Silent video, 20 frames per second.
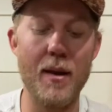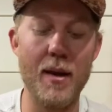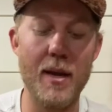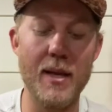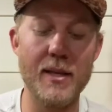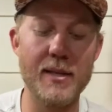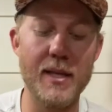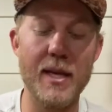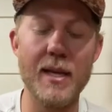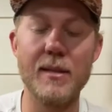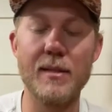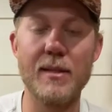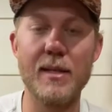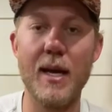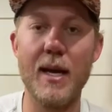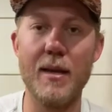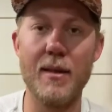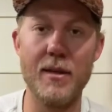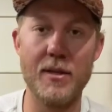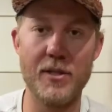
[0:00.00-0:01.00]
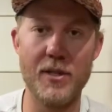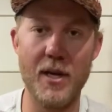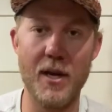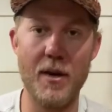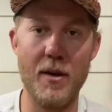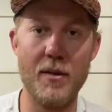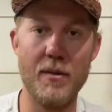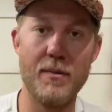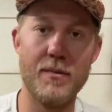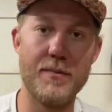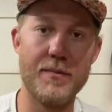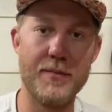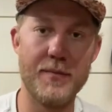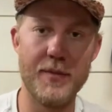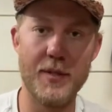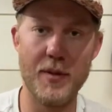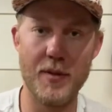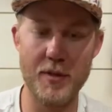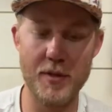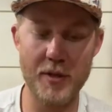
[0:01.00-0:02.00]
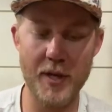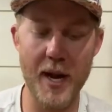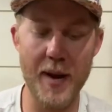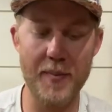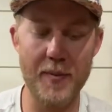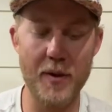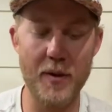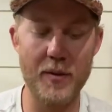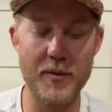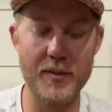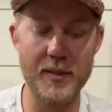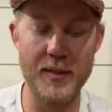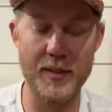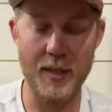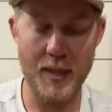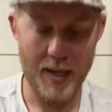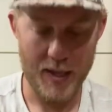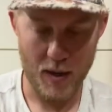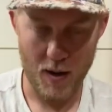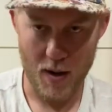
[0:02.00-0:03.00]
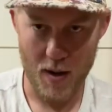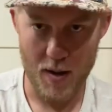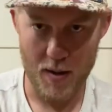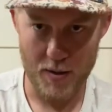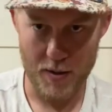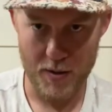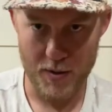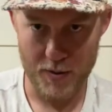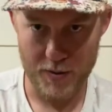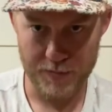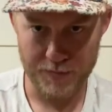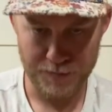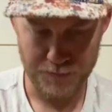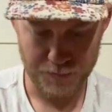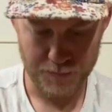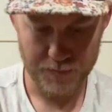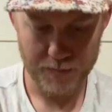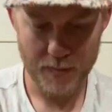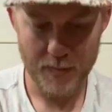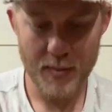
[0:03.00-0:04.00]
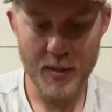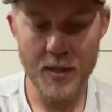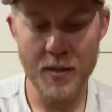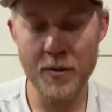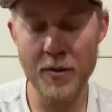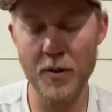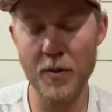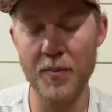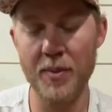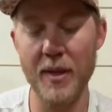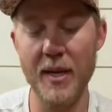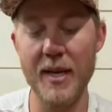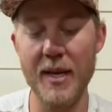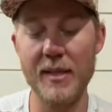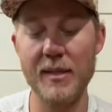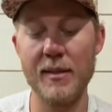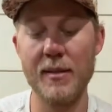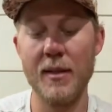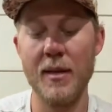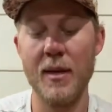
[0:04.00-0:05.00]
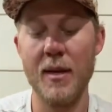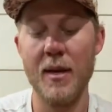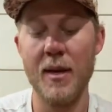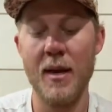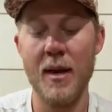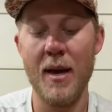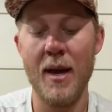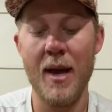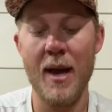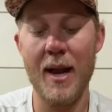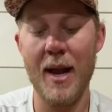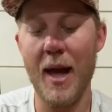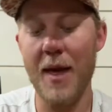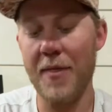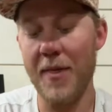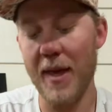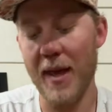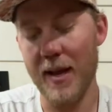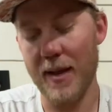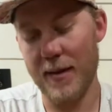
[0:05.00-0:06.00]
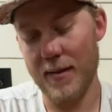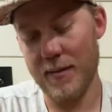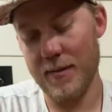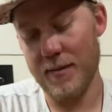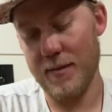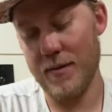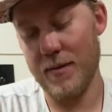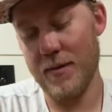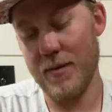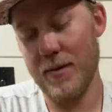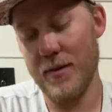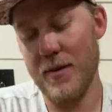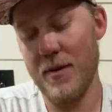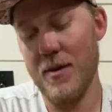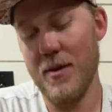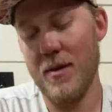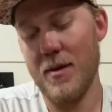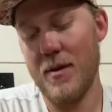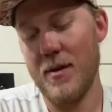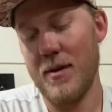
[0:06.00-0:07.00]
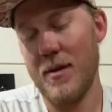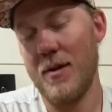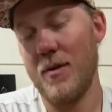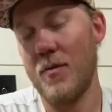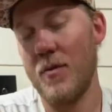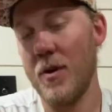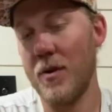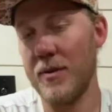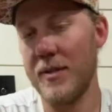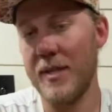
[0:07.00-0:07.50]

it's inside the shell. So the strap goes into like a hollow little place. And I think I